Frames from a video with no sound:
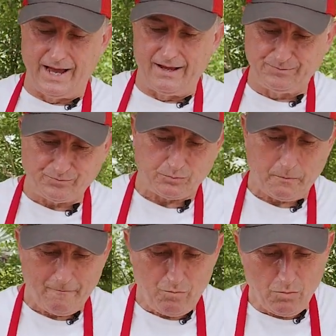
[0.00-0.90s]
are
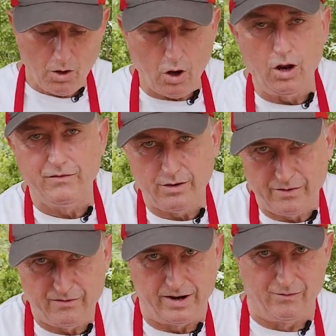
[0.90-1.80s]
olive
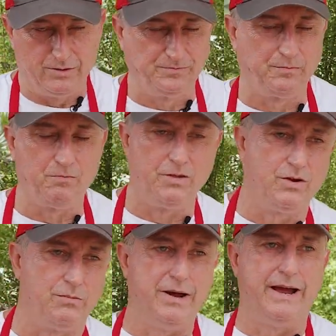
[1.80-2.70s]
oil flavor.
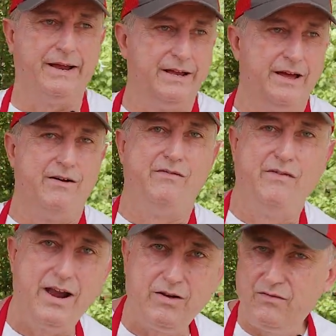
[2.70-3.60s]
You can buy
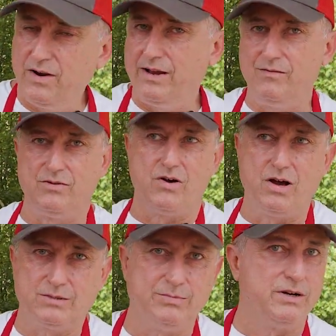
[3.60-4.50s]
fennel flavor,
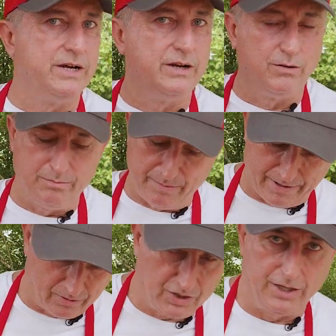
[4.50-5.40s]
rosemary, or
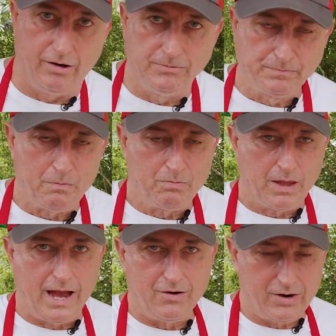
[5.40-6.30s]
peperoncino. I